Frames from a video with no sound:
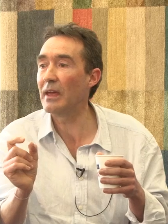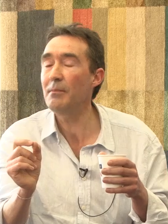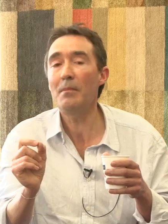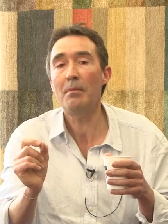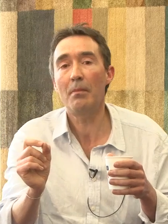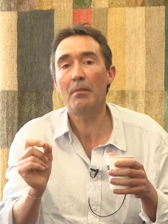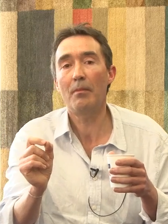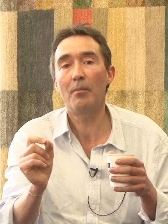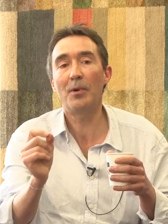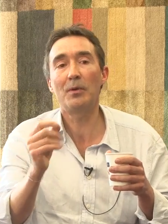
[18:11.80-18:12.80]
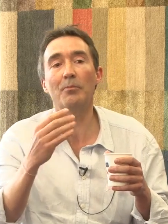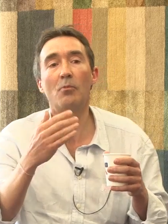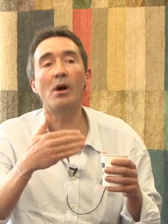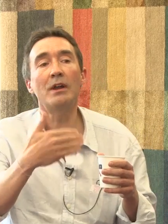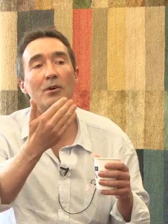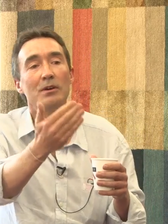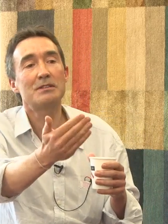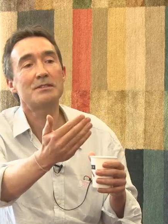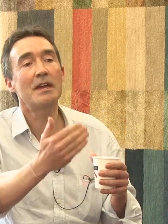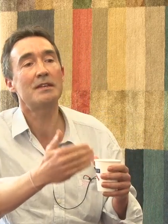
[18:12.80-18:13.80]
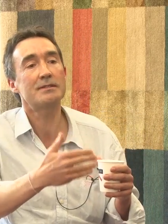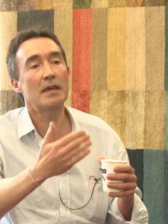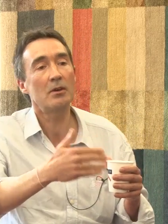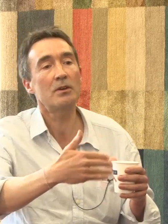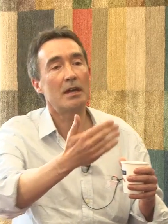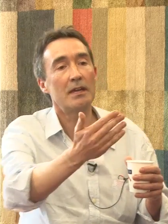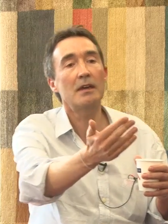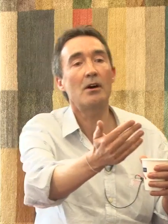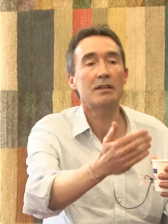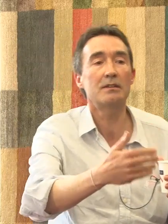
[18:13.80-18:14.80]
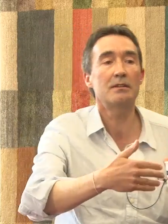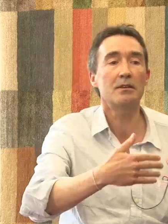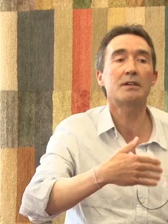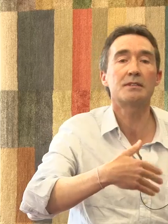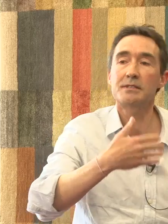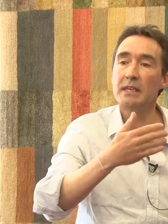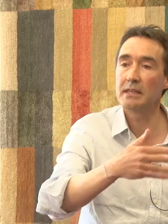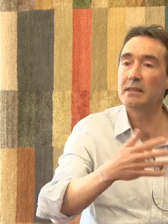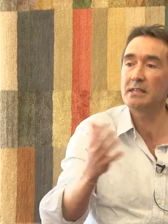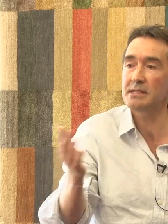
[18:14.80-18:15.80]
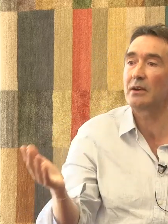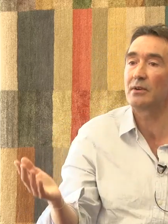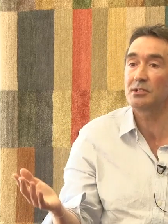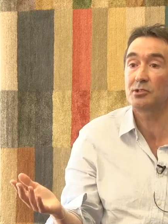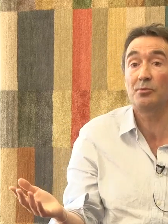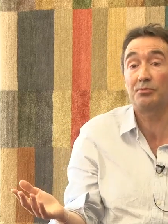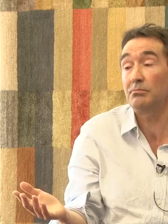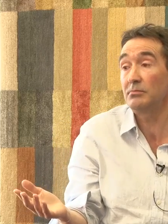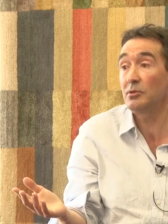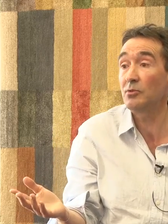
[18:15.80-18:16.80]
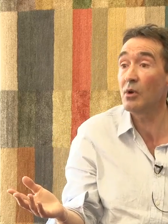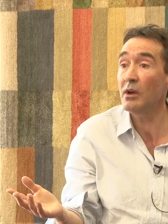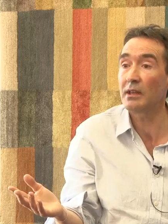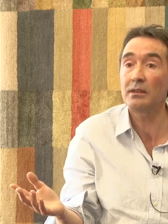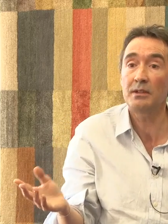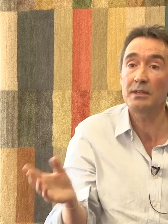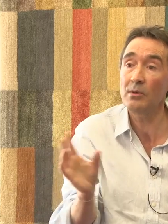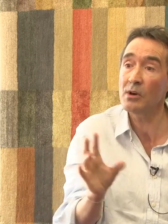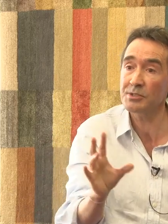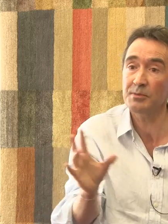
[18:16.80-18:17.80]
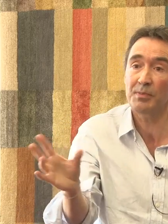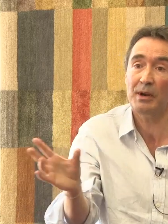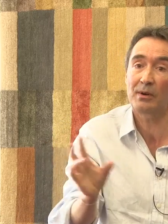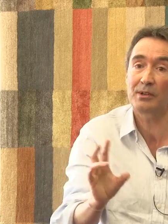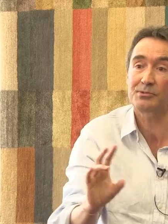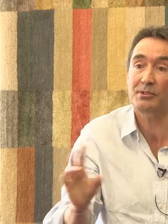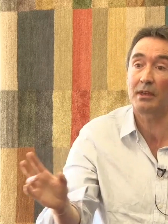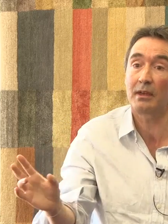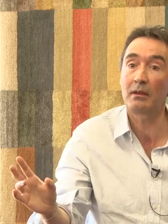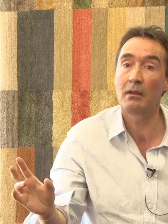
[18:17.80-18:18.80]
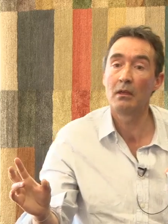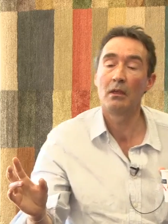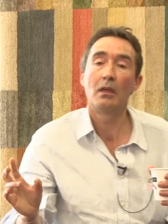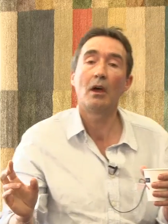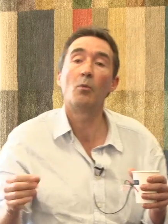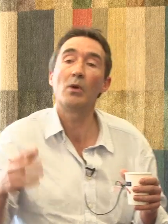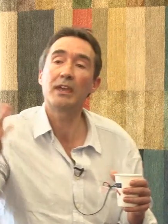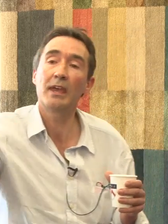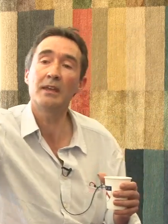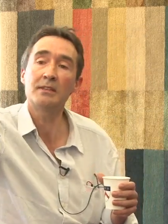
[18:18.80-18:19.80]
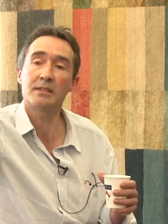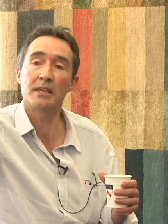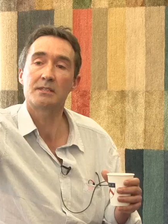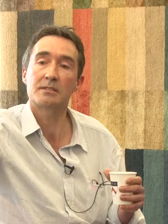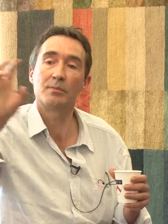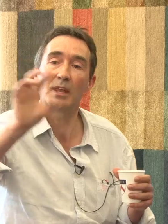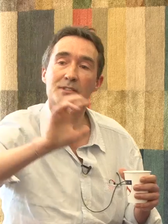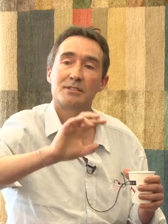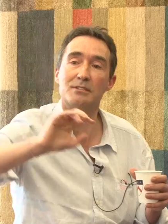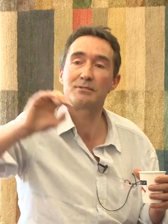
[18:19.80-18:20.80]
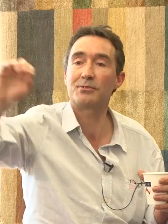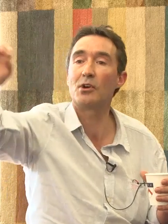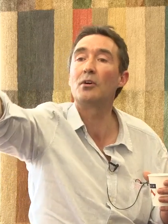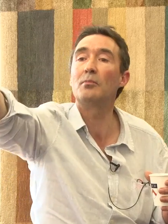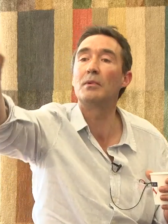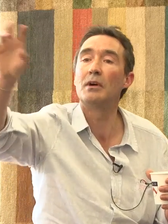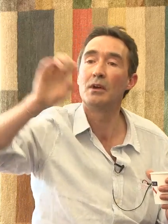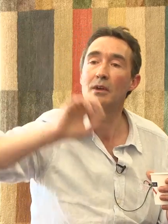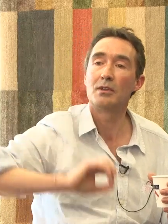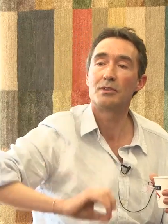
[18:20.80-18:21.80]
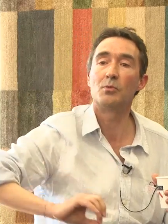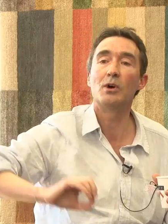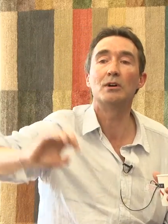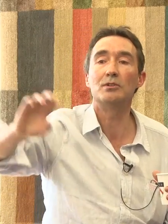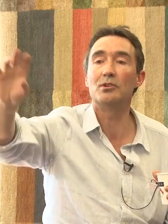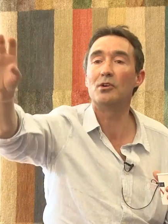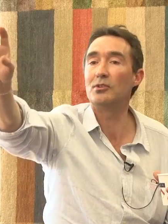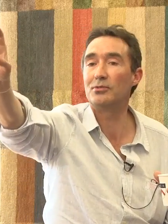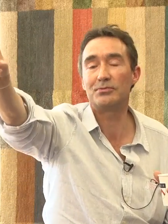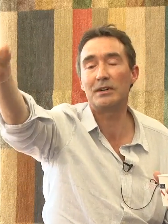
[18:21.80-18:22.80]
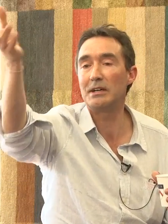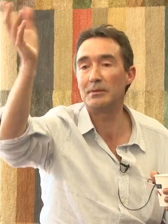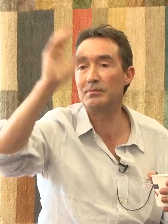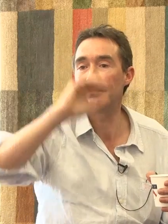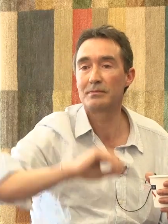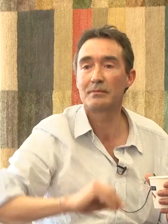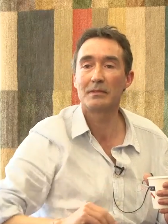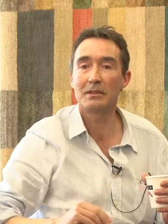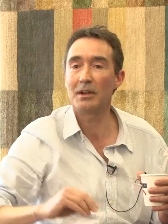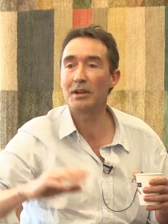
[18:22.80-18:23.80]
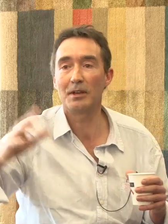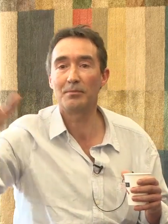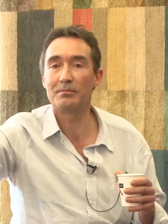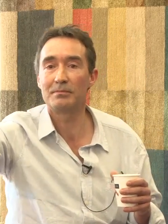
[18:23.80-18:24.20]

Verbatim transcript: them, but why not instead say, okay, yeah, I can I can see in these areas you're you're right. You know, there are some parallels there, and we can take some lessons from the world of um, I don't know